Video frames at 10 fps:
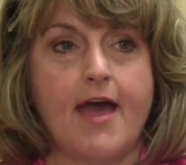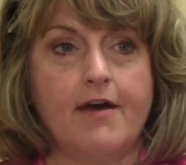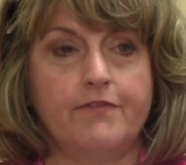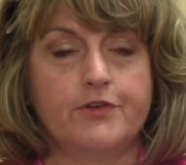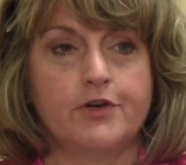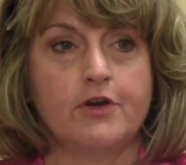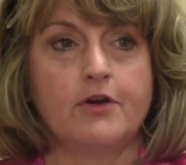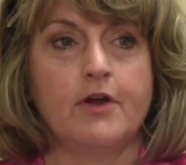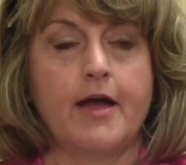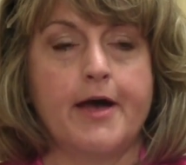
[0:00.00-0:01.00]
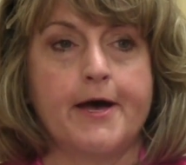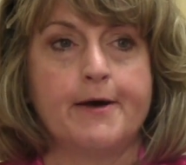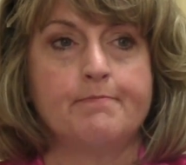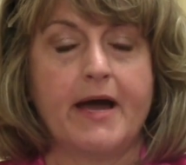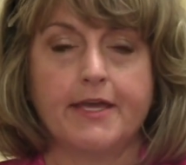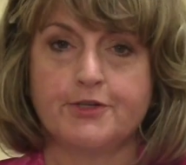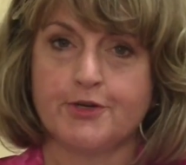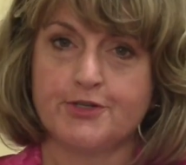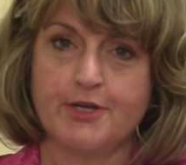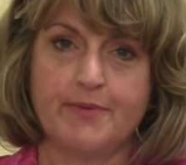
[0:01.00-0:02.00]
After my
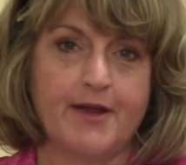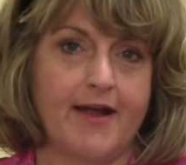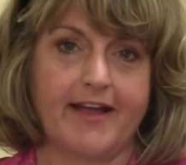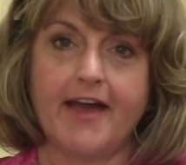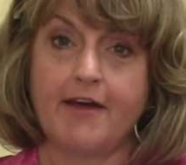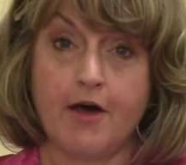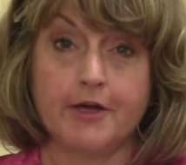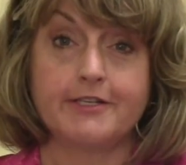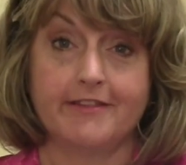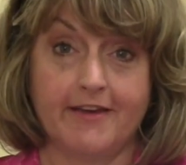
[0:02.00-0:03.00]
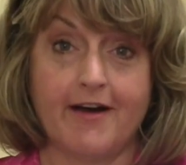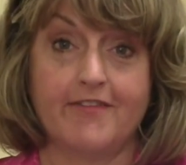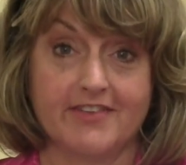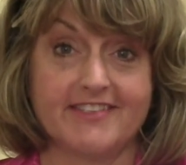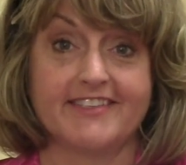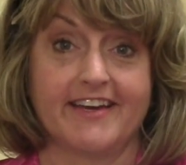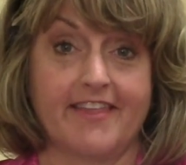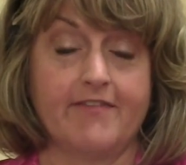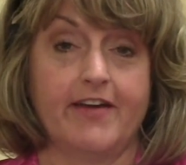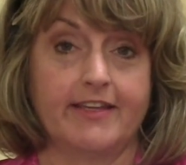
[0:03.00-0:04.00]
internship here, I kind of haunted the office until
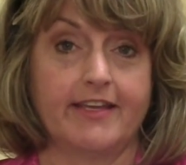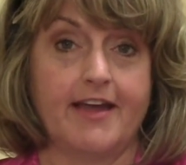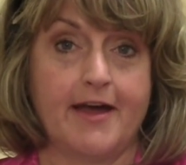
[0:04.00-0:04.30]
they finally